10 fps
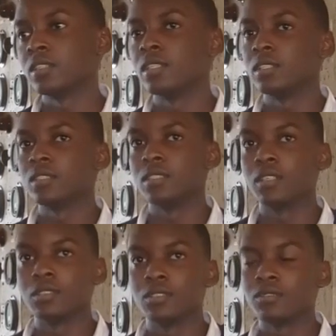heard that
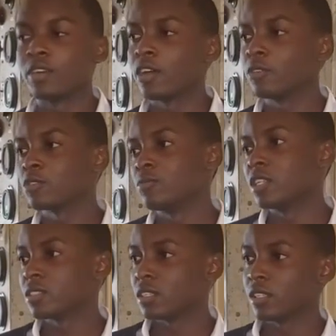there is fire
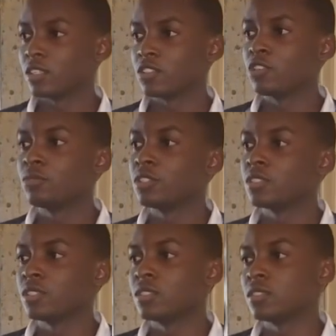outbreaks in
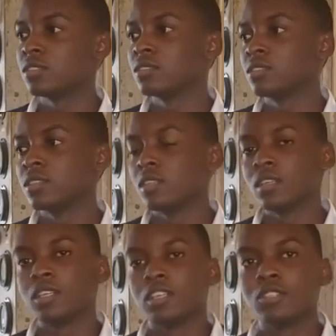dormitories,
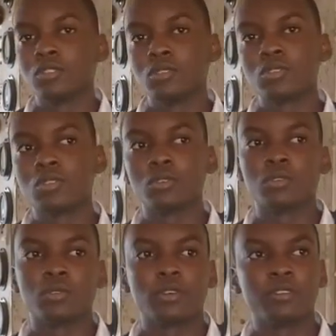and also
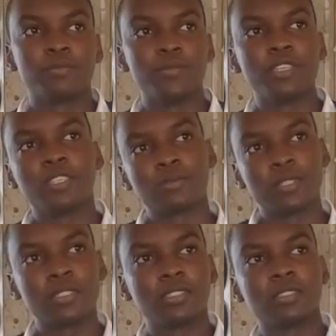I've been
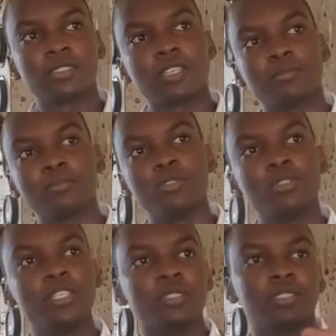experiencing some
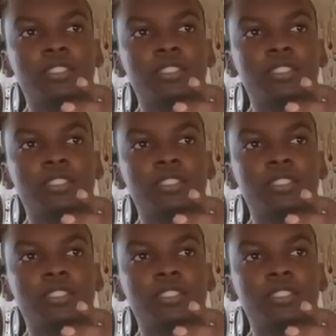buildings